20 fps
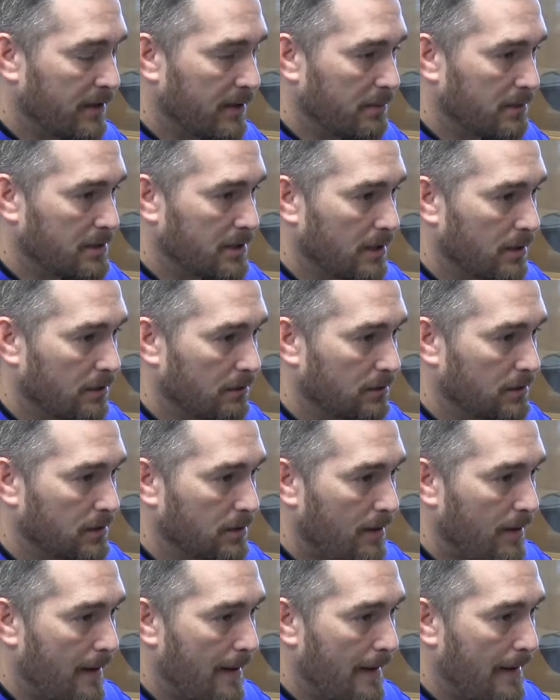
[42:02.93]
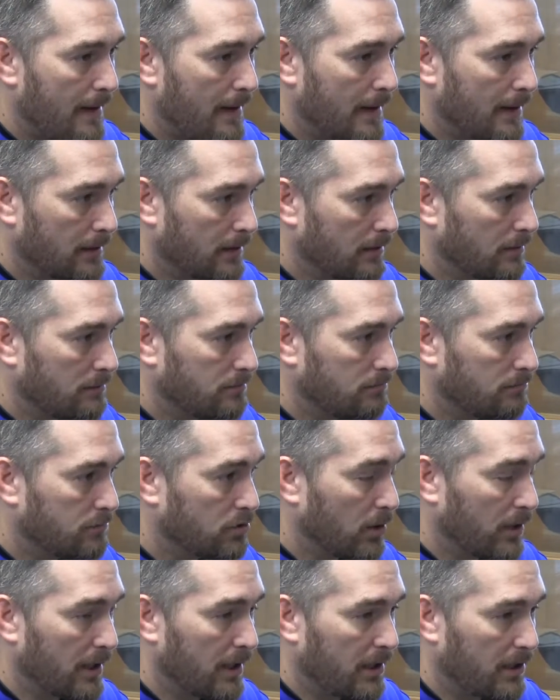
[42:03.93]
themselves, and
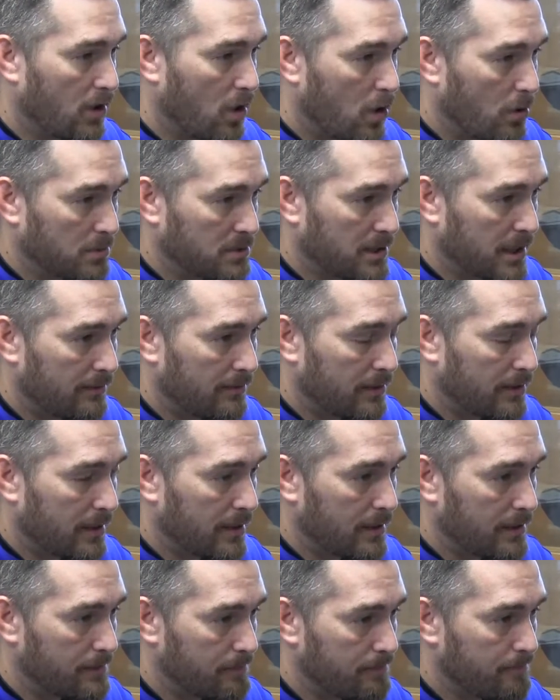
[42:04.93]
so they can go home safe at night.